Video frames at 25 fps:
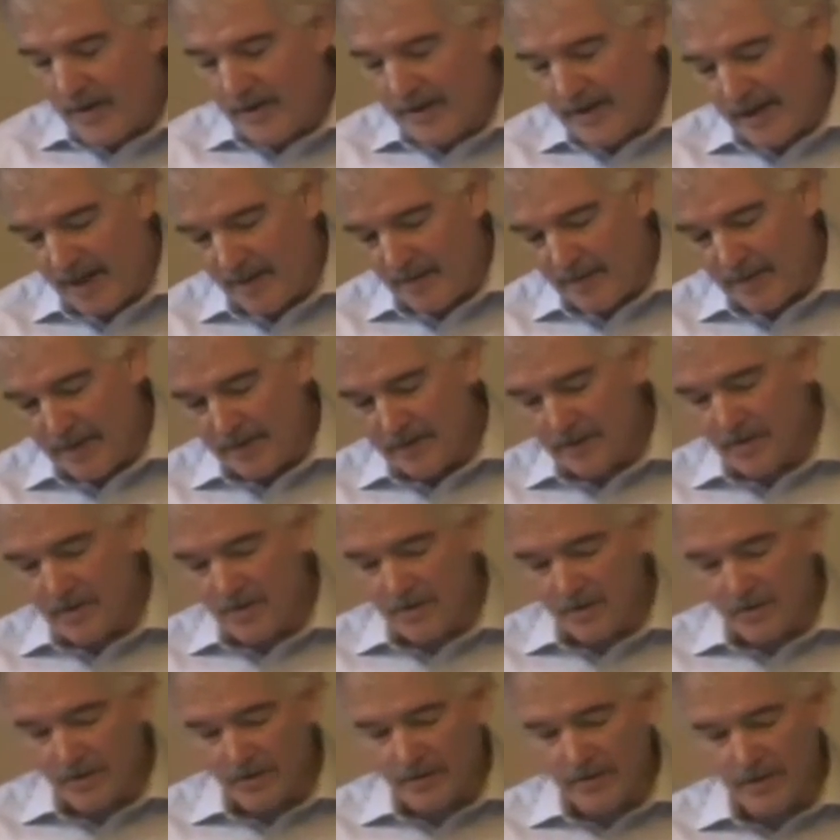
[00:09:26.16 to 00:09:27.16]
can that be
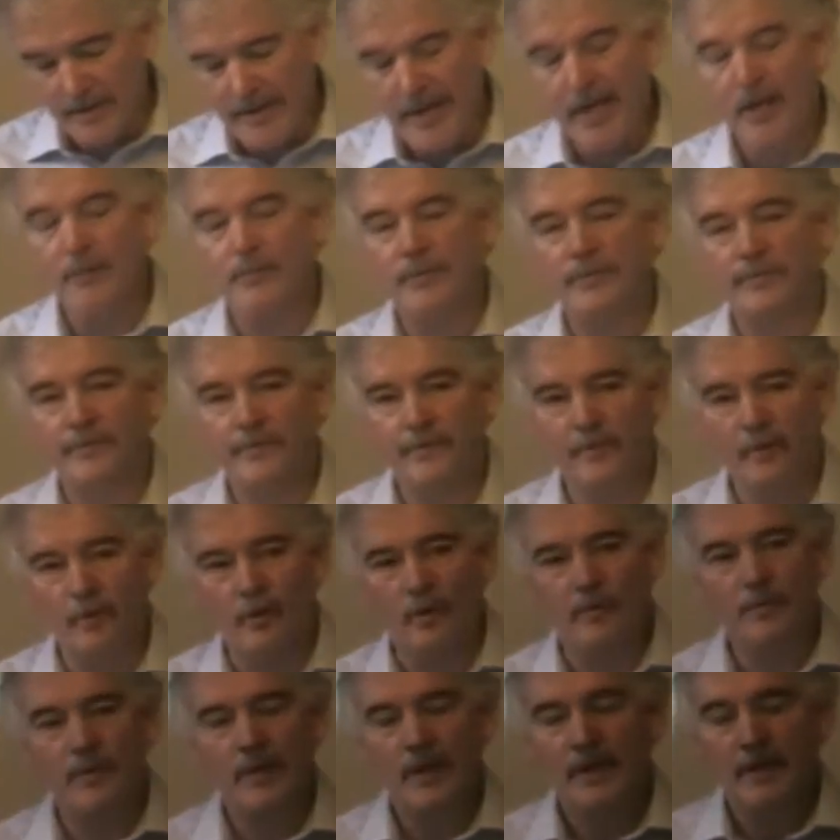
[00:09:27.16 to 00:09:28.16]
understood and help
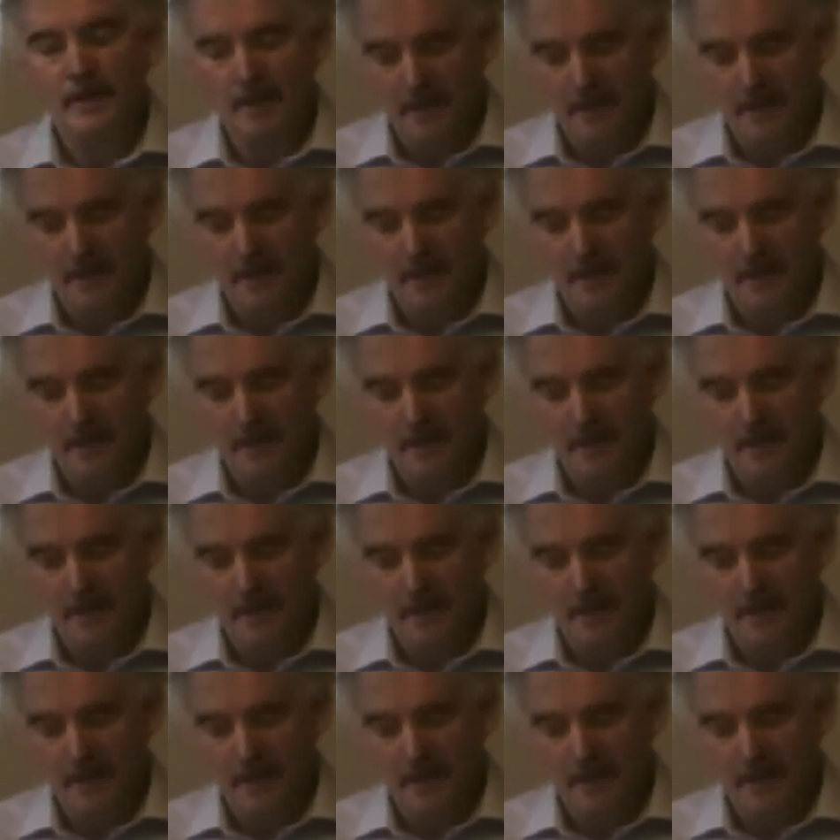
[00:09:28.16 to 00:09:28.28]
inform